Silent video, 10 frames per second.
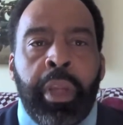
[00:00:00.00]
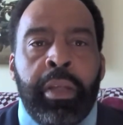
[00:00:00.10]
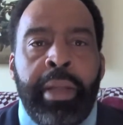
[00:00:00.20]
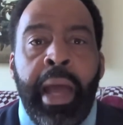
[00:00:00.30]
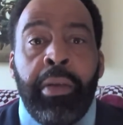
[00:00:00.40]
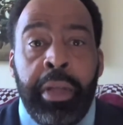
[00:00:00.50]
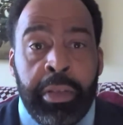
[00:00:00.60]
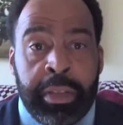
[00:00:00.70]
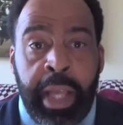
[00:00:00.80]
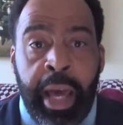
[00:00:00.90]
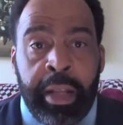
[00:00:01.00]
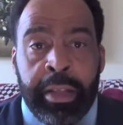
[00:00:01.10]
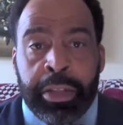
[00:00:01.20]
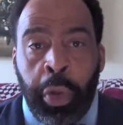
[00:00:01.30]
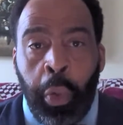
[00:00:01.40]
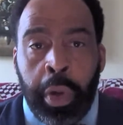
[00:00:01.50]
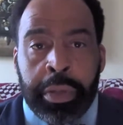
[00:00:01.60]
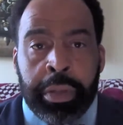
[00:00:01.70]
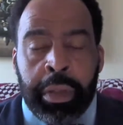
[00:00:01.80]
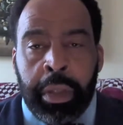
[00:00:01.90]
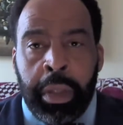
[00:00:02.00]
downhill side of this course.